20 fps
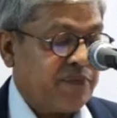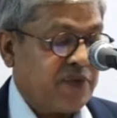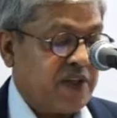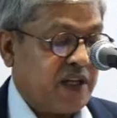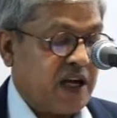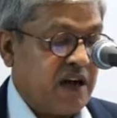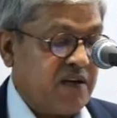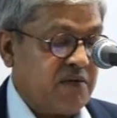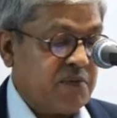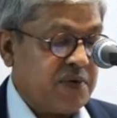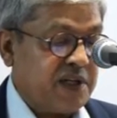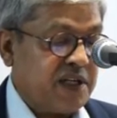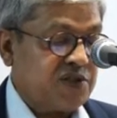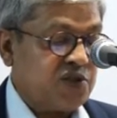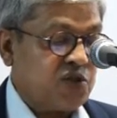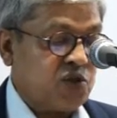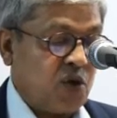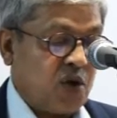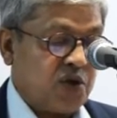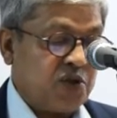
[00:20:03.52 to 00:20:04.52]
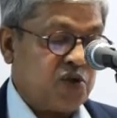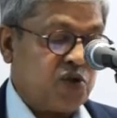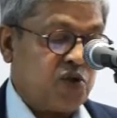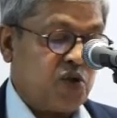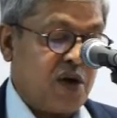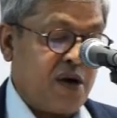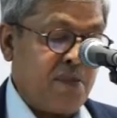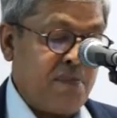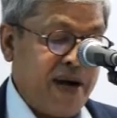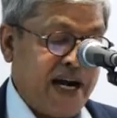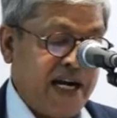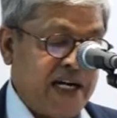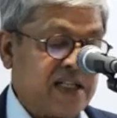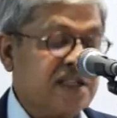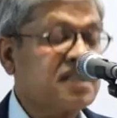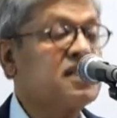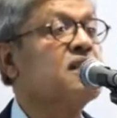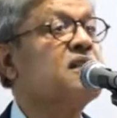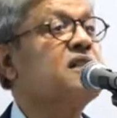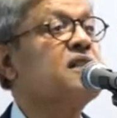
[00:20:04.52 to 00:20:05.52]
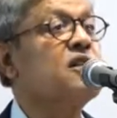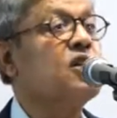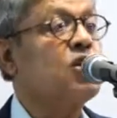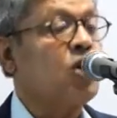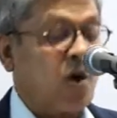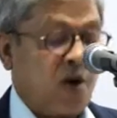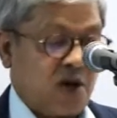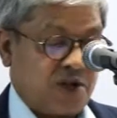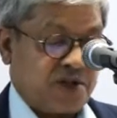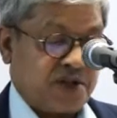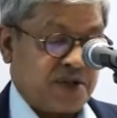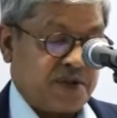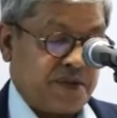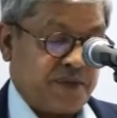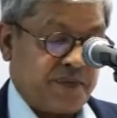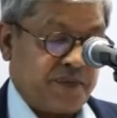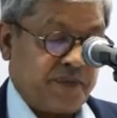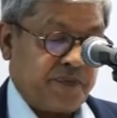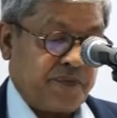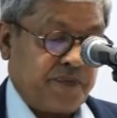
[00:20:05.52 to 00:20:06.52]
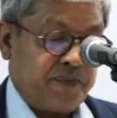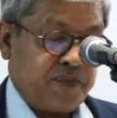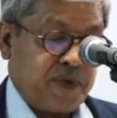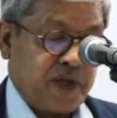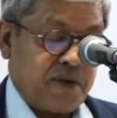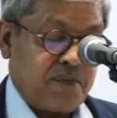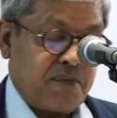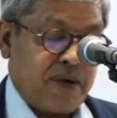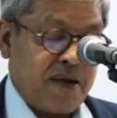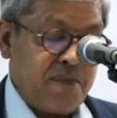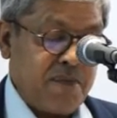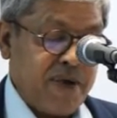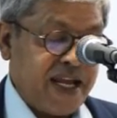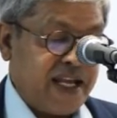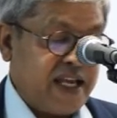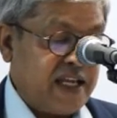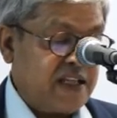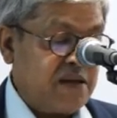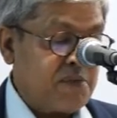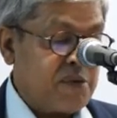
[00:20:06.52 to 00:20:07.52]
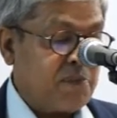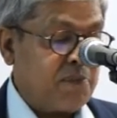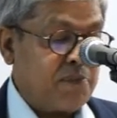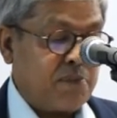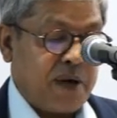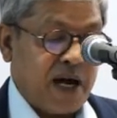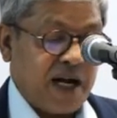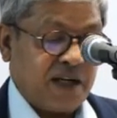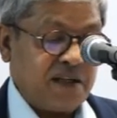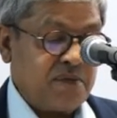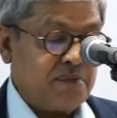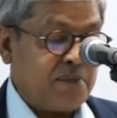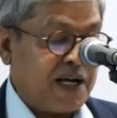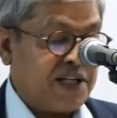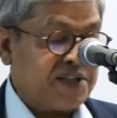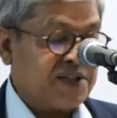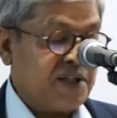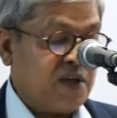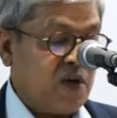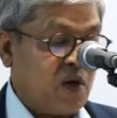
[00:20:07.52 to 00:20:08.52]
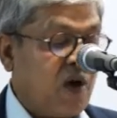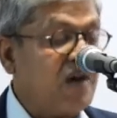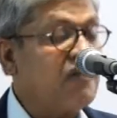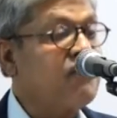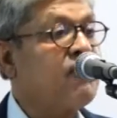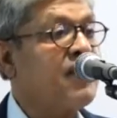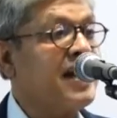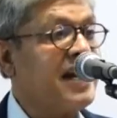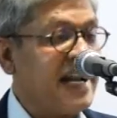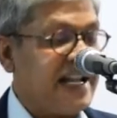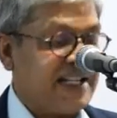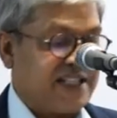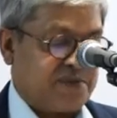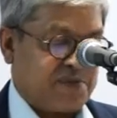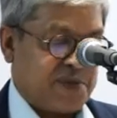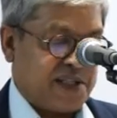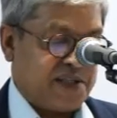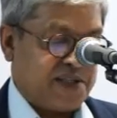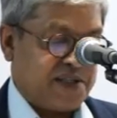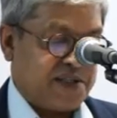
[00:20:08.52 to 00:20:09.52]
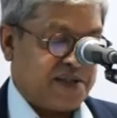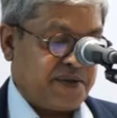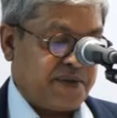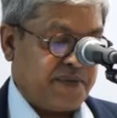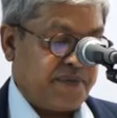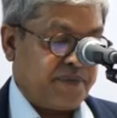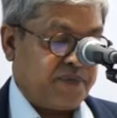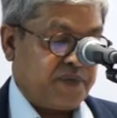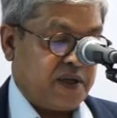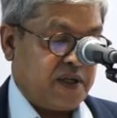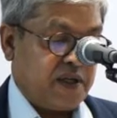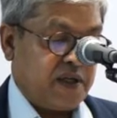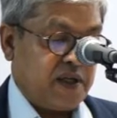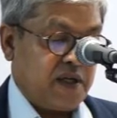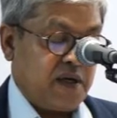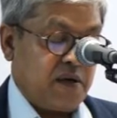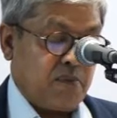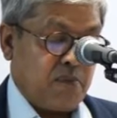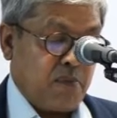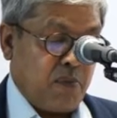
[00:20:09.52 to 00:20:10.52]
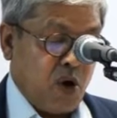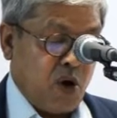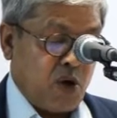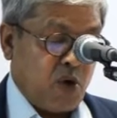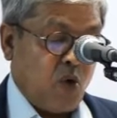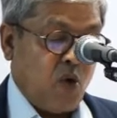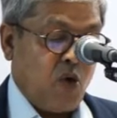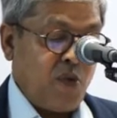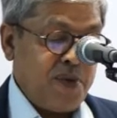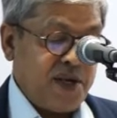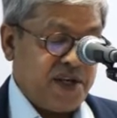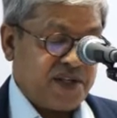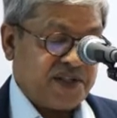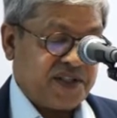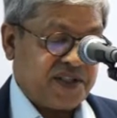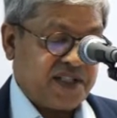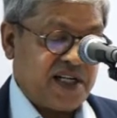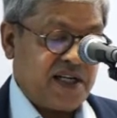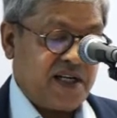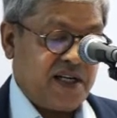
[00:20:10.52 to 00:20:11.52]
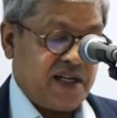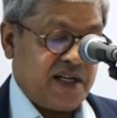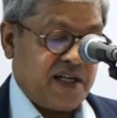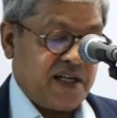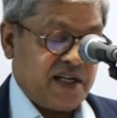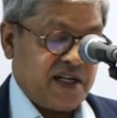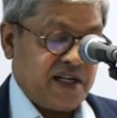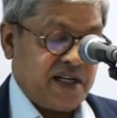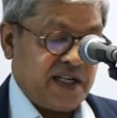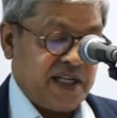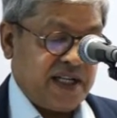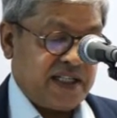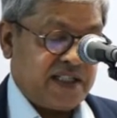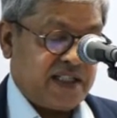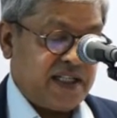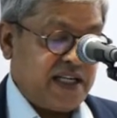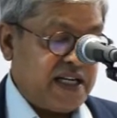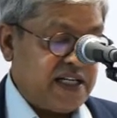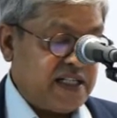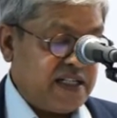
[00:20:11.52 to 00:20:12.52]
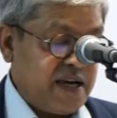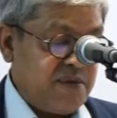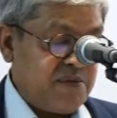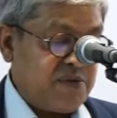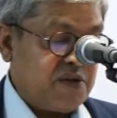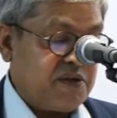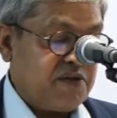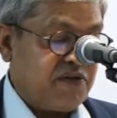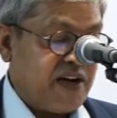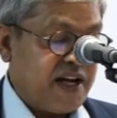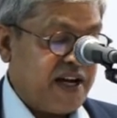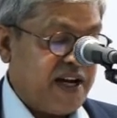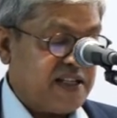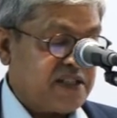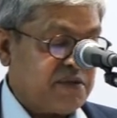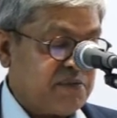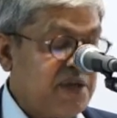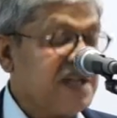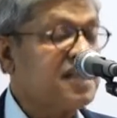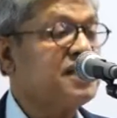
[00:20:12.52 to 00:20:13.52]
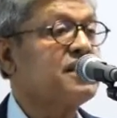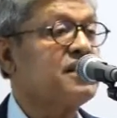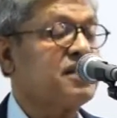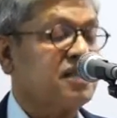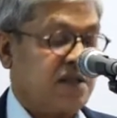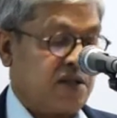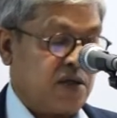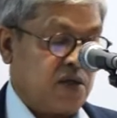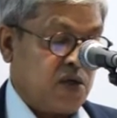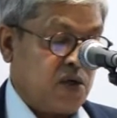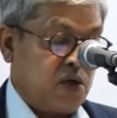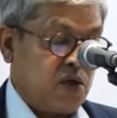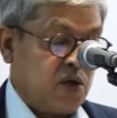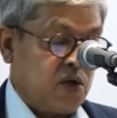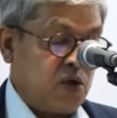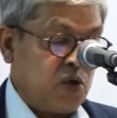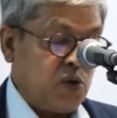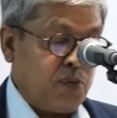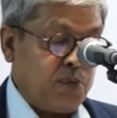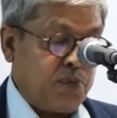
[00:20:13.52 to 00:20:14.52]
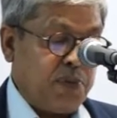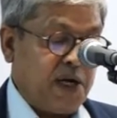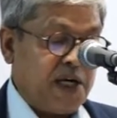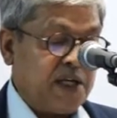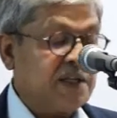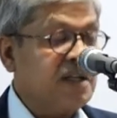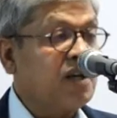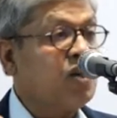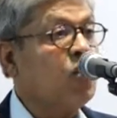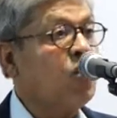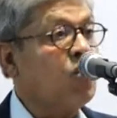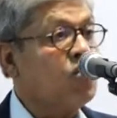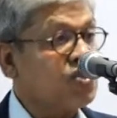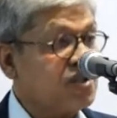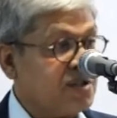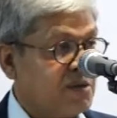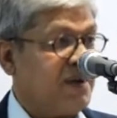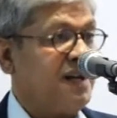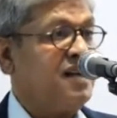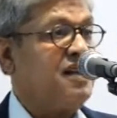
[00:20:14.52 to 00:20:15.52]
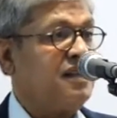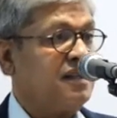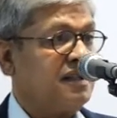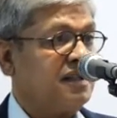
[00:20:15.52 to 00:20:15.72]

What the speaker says: the government has sought to amend certain laws by making them a part and parcel of finance bills. More ominous still is the attempt of the finance minister to pit the Lok Sabha,